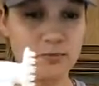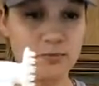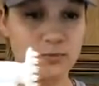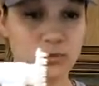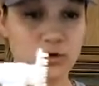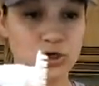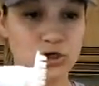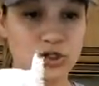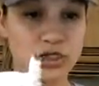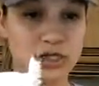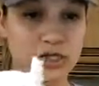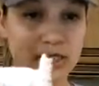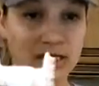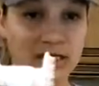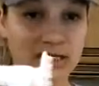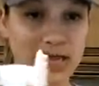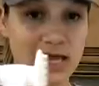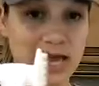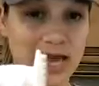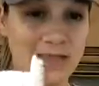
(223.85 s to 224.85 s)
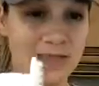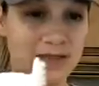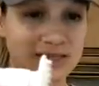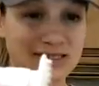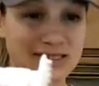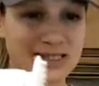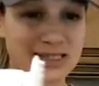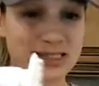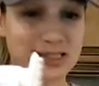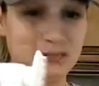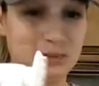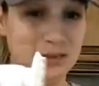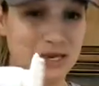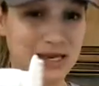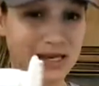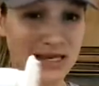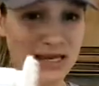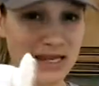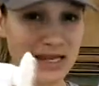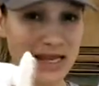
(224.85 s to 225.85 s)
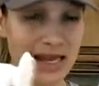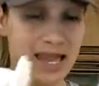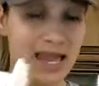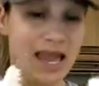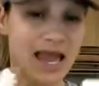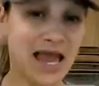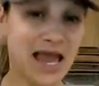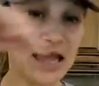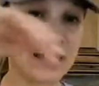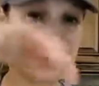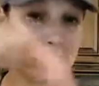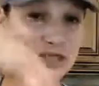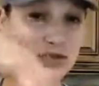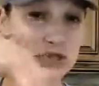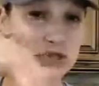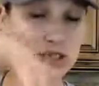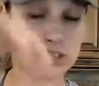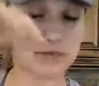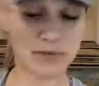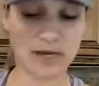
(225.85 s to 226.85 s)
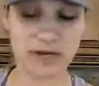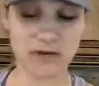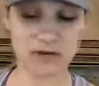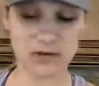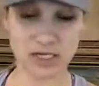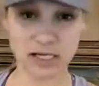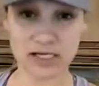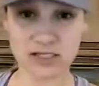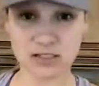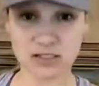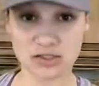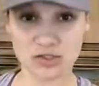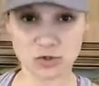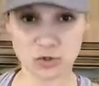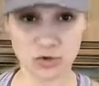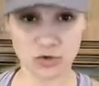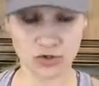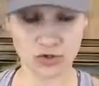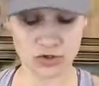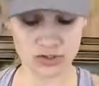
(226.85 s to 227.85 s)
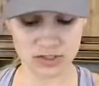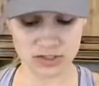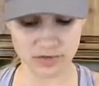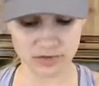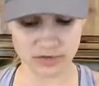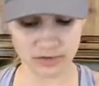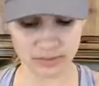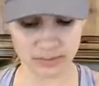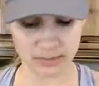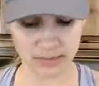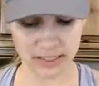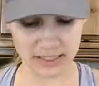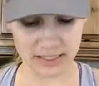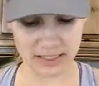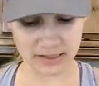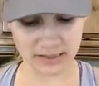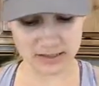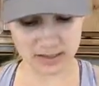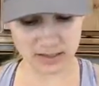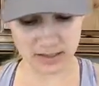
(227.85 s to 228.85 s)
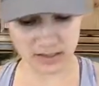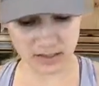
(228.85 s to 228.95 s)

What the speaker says: push it in, and then spin, and it either spiralizes or there's different blades in